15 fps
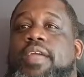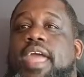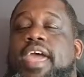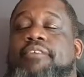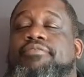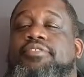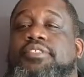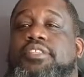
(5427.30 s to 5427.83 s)

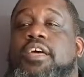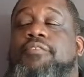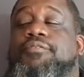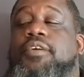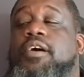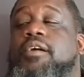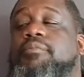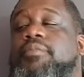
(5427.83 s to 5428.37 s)
f stuff
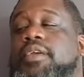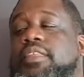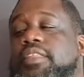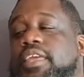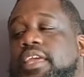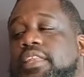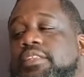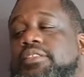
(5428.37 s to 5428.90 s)
up and
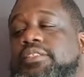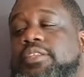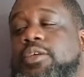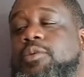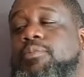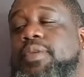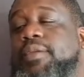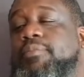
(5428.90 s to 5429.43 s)
then
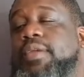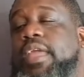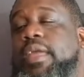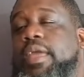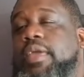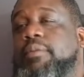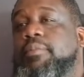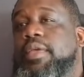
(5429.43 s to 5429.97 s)
still make
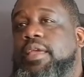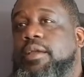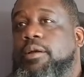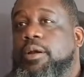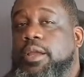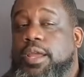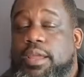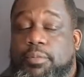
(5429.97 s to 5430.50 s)
and
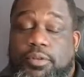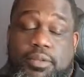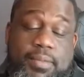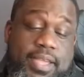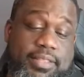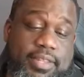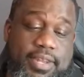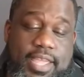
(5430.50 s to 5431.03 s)
are able to
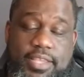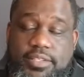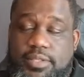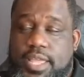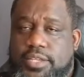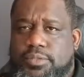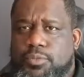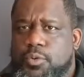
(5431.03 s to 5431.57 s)
make the
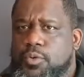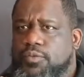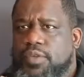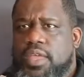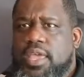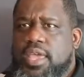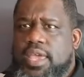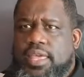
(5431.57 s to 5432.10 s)
next move.
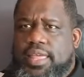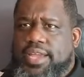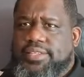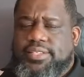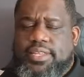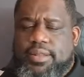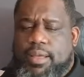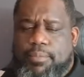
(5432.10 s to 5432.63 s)
And like I
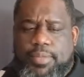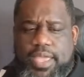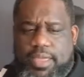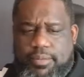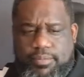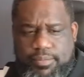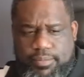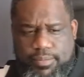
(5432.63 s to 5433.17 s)
said, I'm
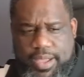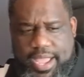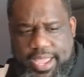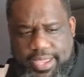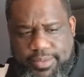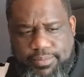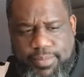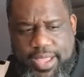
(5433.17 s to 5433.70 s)
and
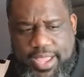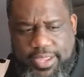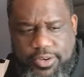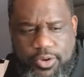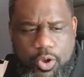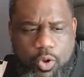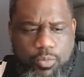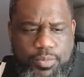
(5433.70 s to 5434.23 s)
by
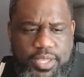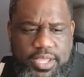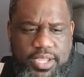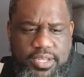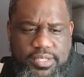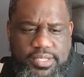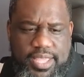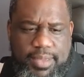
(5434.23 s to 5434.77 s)
no
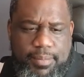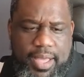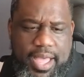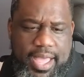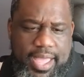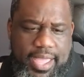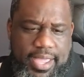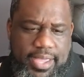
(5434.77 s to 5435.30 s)
means am
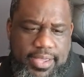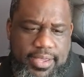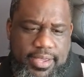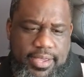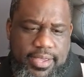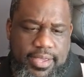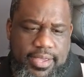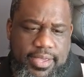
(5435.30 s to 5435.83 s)
I
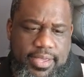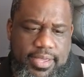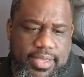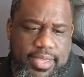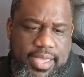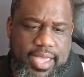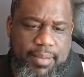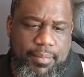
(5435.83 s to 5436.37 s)

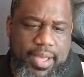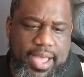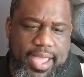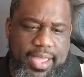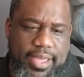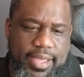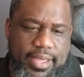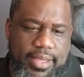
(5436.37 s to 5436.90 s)
am I